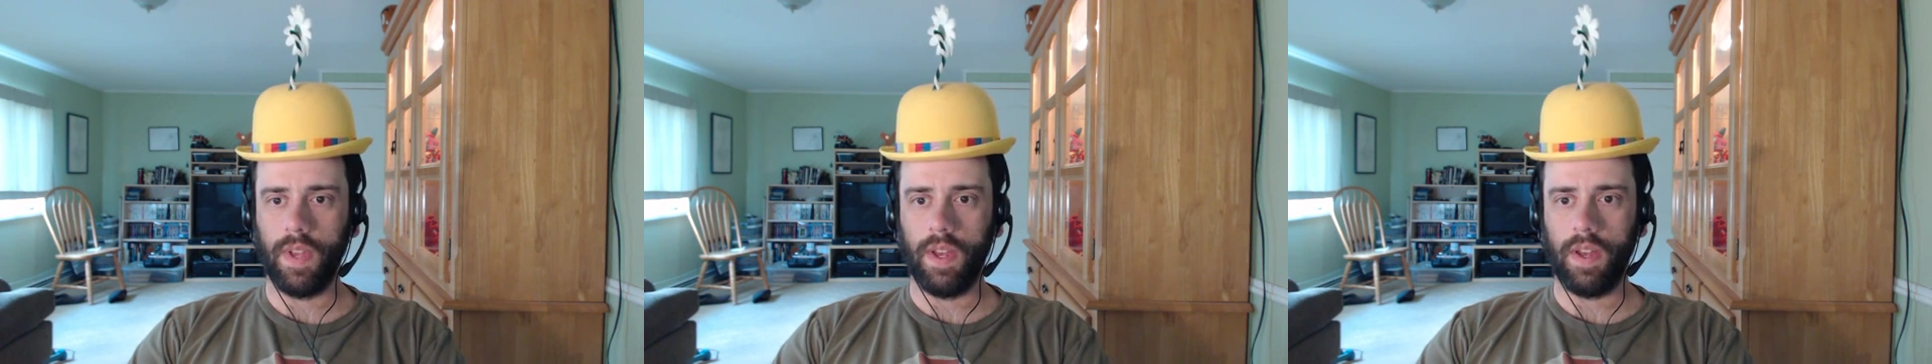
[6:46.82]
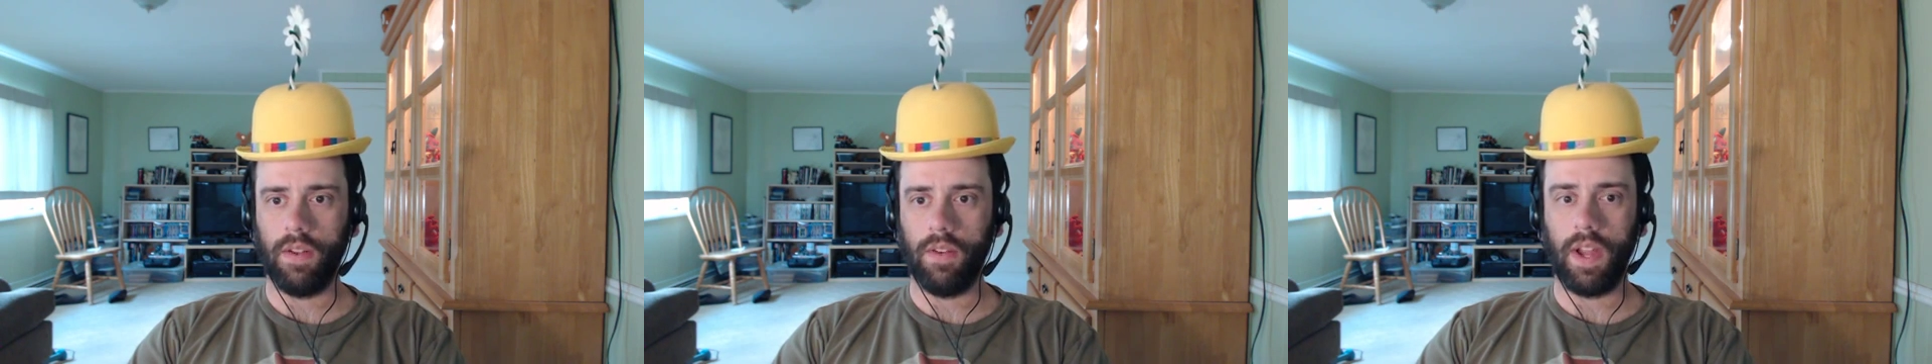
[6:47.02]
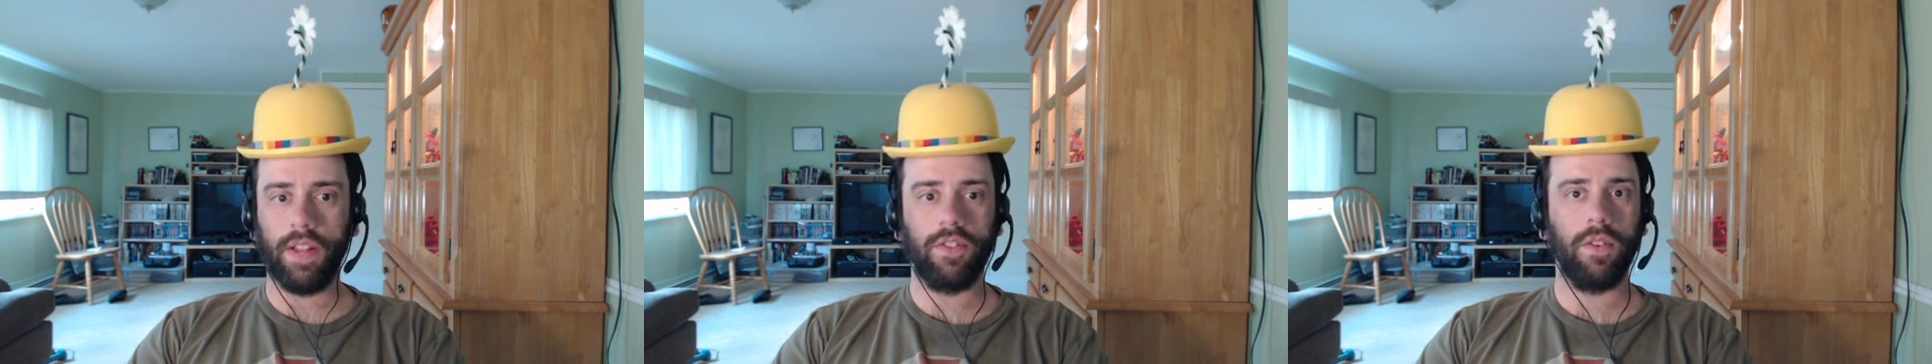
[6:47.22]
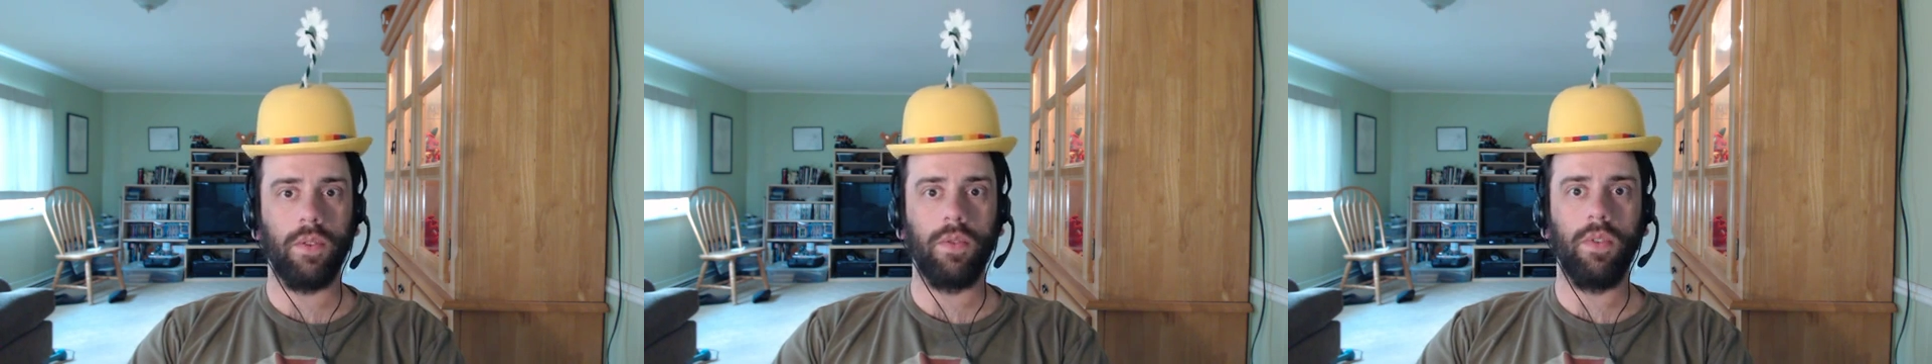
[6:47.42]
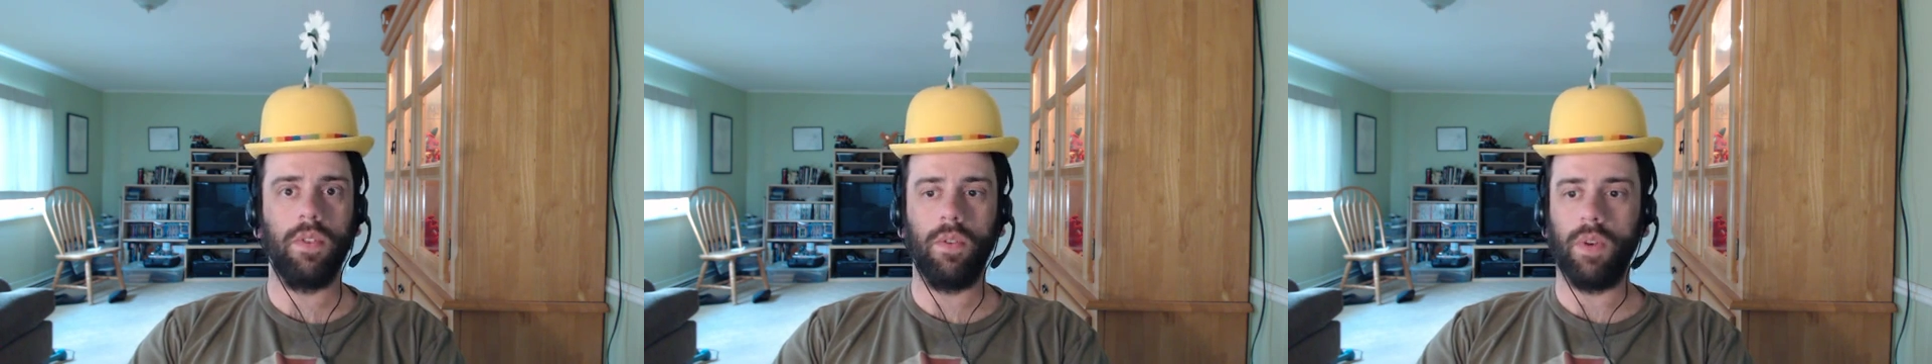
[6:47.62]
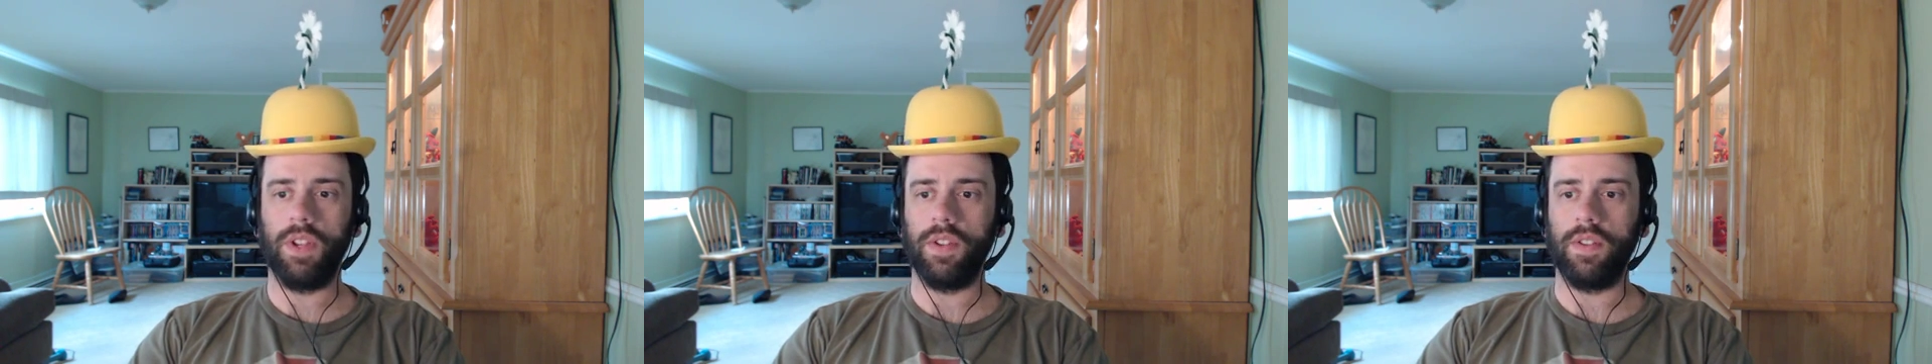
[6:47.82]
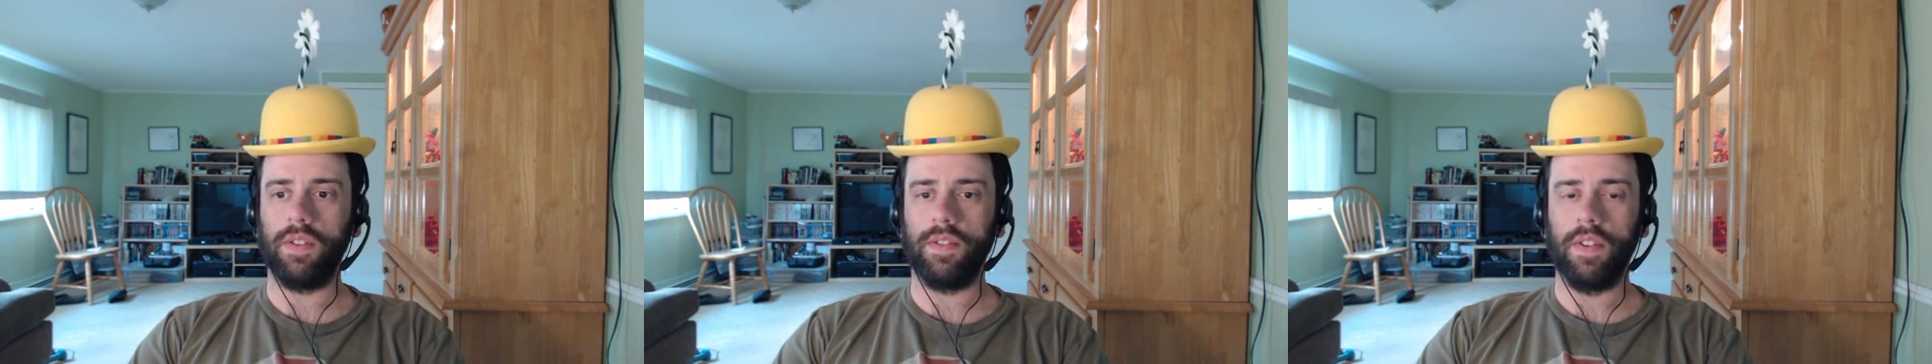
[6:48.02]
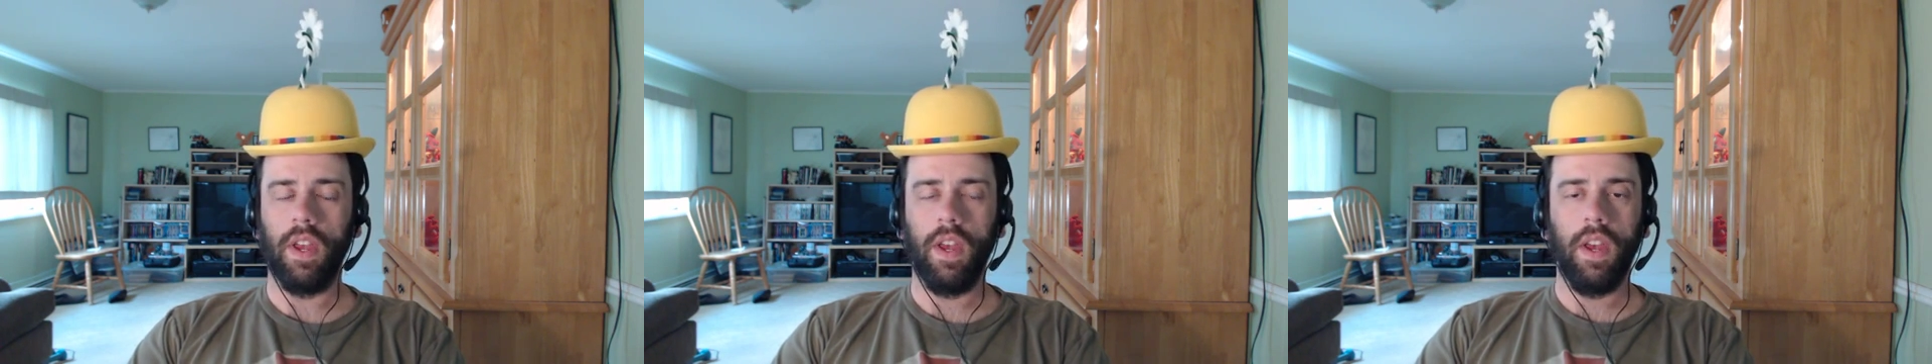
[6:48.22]
Right, so to the
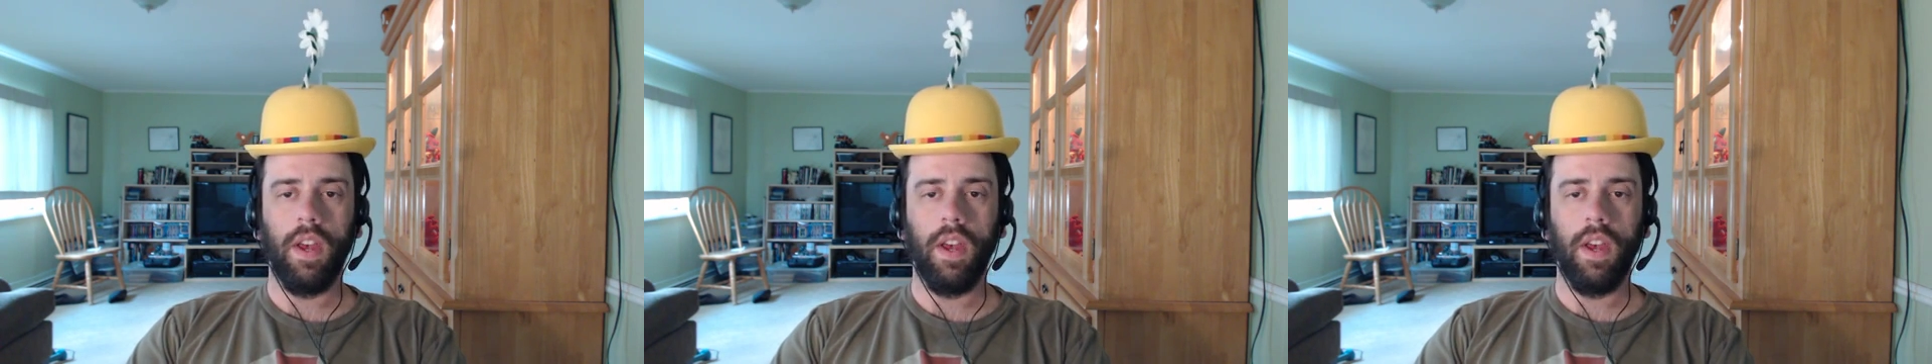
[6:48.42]
questions.